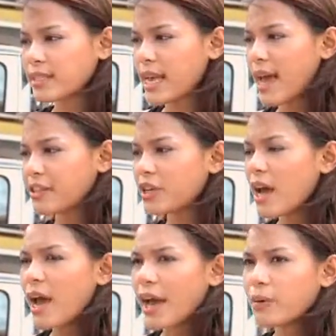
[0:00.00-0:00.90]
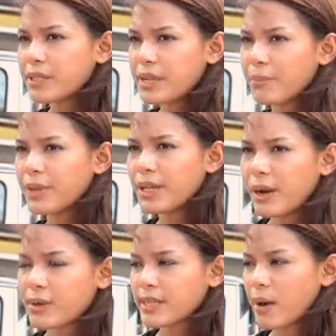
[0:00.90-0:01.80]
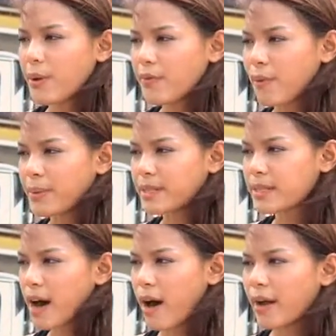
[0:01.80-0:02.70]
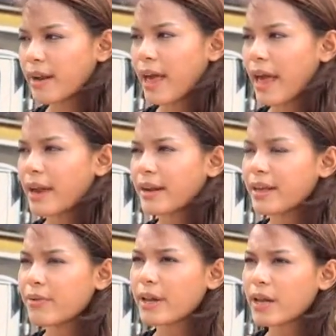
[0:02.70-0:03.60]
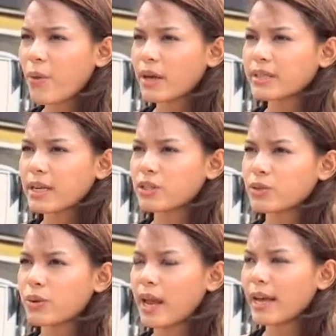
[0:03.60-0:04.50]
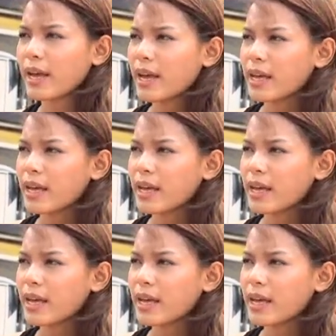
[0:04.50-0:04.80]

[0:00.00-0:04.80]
attached, it was something that was coming from his heart and he really wanted to like